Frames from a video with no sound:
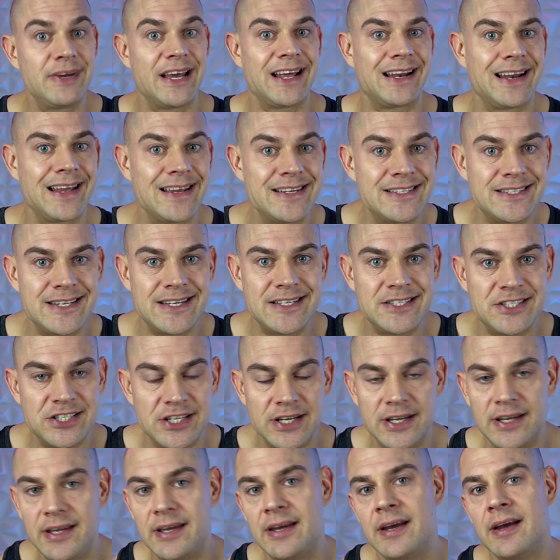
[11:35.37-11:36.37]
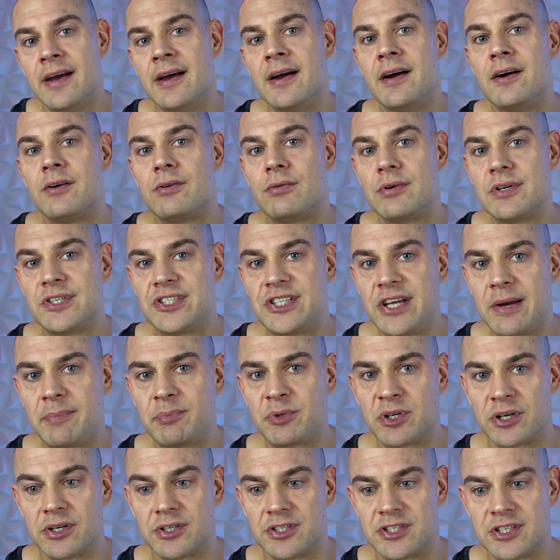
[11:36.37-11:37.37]
LACG,
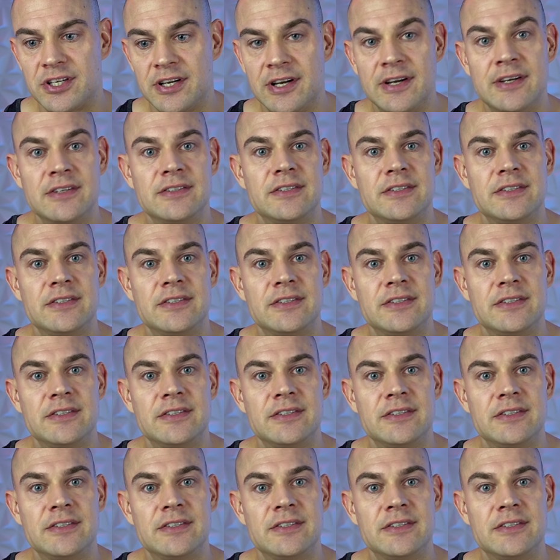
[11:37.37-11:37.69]
receptors.